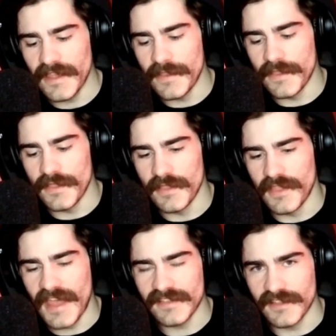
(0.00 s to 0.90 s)
And
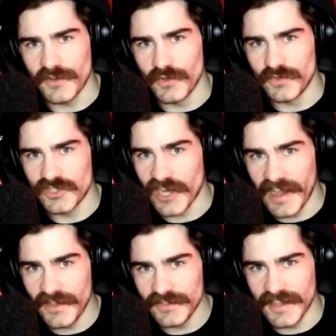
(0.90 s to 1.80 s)
that little
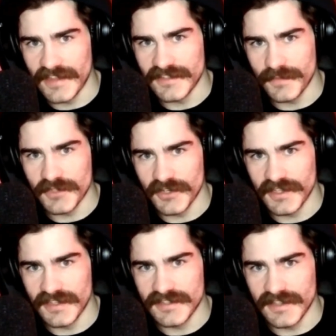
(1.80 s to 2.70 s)
child ends up
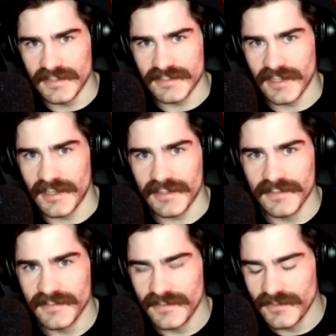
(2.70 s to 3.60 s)
turning into these like